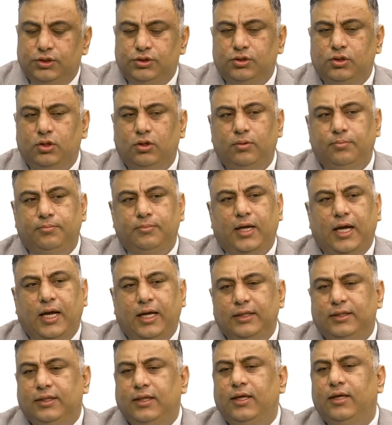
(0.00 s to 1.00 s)
So
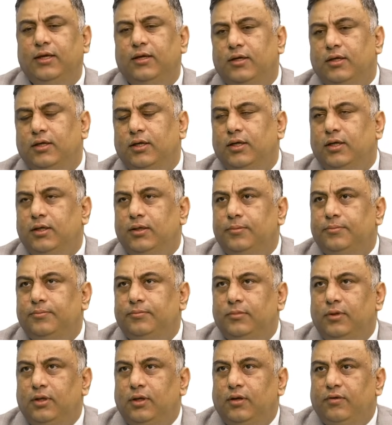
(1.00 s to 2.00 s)
I think
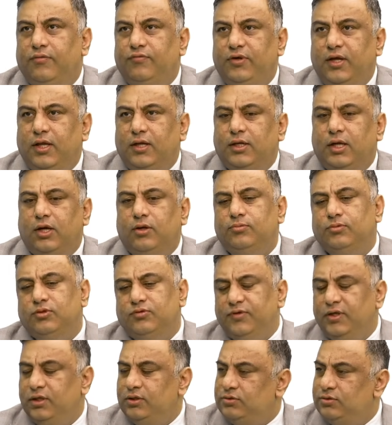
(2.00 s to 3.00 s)
we are now
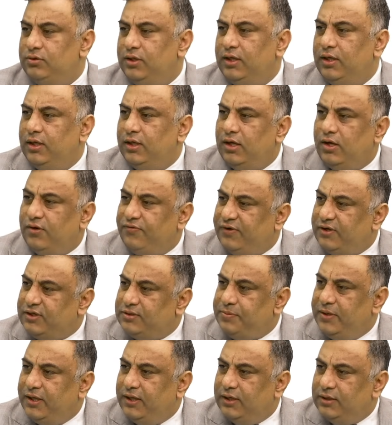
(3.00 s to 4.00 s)
moving to an era of
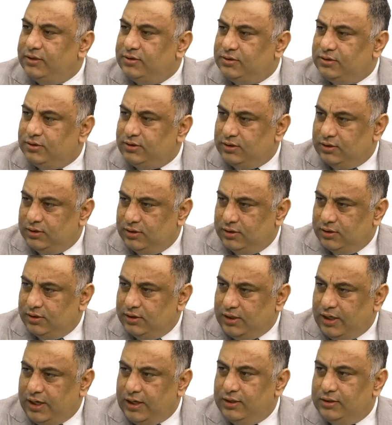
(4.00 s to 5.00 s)
experience,
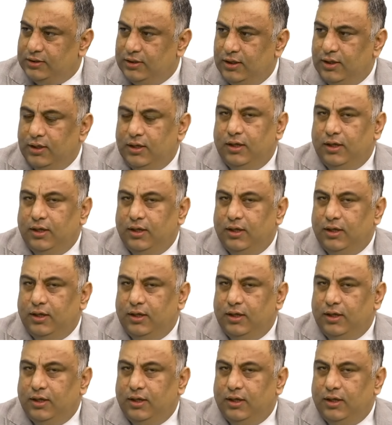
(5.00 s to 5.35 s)
right?